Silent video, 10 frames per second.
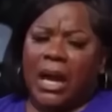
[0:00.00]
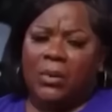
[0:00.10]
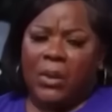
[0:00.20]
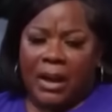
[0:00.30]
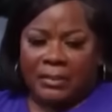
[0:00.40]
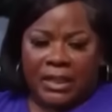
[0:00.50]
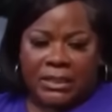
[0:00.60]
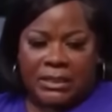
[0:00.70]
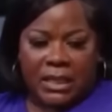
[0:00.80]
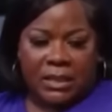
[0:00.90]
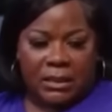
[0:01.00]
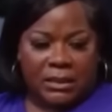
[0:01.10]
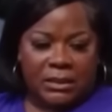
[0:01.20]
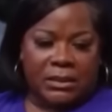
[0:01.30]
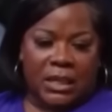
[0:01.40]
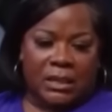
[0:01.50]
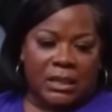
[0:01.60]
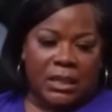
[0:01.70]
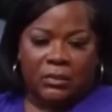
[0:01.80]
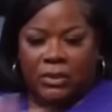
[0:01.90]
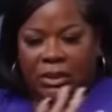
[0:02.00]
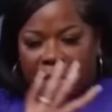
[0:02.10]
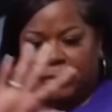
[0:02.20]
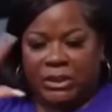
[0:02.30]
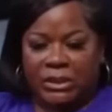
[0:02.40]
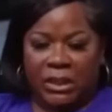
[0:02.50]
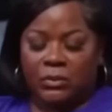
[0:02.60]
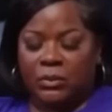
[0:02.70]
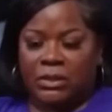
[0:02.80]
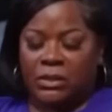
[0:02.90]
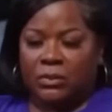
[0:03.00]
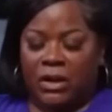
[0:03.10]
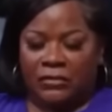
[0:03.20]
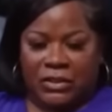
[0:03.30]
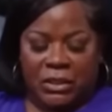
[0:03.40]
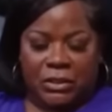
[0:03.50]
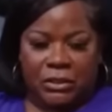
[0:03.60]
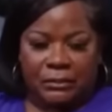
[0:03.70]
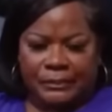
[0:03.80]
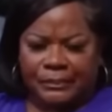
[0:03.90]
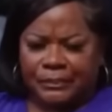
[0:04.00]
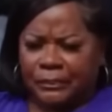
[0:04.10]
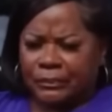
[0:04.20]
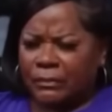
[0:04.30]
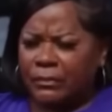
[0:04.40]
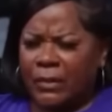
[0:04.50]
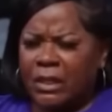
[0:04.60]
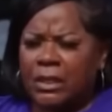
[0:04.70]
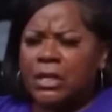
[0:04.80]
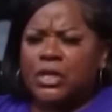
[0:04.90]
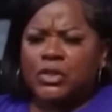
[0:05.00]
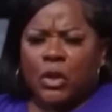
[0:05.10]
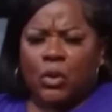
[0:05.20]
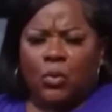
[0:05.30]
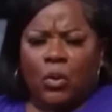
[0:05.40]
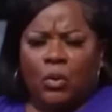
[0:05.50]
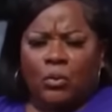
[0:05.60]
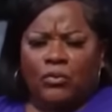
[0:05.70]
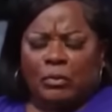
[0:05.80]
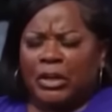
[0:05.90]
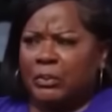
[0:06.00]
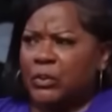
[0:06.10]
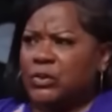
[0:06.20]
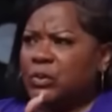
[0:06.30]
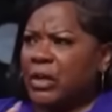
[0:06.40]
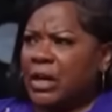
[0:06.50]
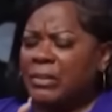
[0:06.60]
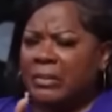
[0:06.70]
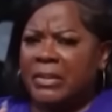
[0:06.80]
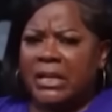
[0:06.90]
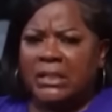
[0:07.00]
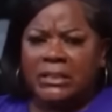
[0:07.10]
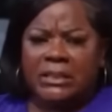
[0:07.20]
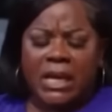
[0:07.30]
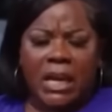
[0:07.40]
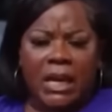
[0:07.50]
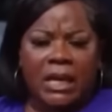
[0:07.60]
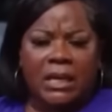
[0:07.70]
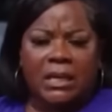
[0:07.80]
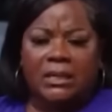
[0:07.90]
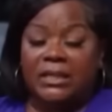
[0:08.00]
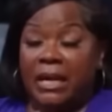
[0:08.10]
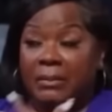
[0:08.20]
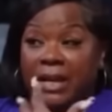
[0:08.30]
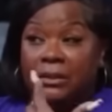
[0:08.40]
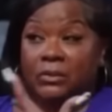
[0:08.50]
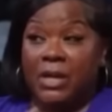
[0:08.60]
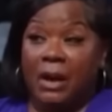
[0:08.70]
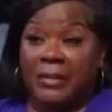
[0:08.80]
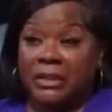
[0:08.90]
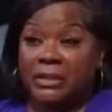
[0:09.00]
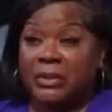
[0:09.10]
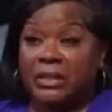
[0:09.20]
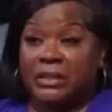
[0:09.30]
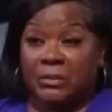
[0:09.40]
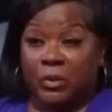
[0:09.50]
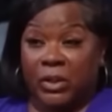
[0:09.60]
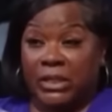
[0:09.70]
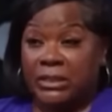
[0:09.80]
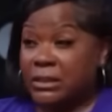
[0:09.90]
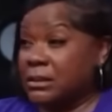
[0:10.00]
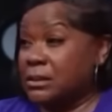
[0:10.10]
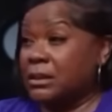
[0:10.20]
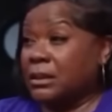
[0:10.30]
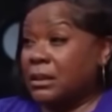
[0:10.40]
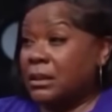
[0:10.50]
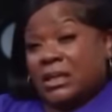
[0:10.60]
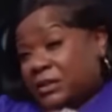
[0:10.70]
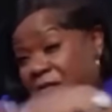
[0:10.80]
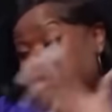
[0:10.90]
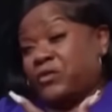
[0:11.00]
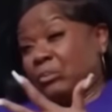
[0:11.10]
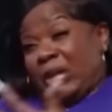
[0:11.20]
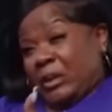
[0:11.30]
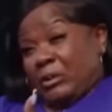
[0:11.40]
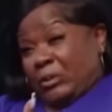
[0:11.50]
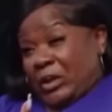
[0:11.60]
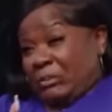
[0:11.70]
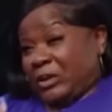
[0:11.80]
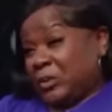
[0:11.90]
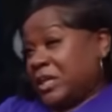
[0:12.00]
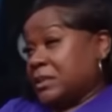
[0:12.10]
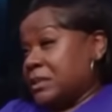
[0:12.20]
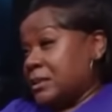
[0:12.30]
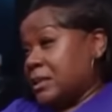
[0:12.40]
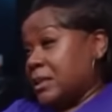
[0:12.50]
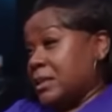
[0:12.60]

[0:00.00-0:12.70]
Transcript: I, am gonna say this, and then I wanna like be done with this whole conversation. So for people to come at me and say that I made those comments because I'm a racist, like first of all, black people can not be racist,